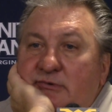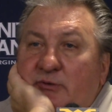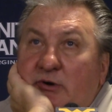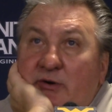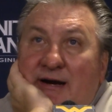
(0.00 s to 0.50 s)
The
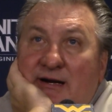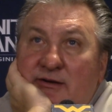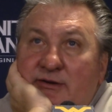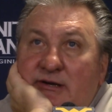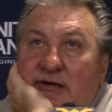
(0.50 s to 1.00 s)
Rhode
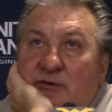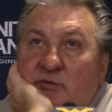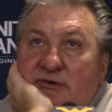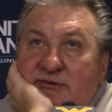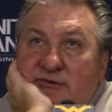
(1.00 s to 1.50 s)
Island thing
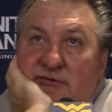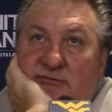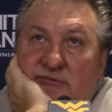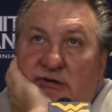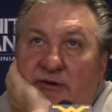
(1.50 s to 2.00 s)
was,
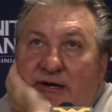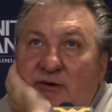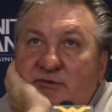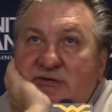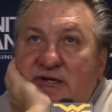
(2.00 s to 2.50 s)

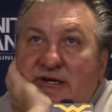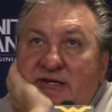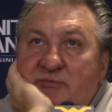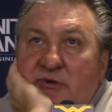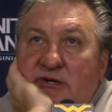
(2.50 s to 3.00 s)
that was an
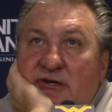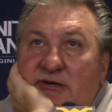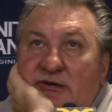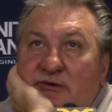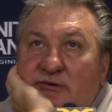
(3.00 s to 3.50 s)
ESPN deal,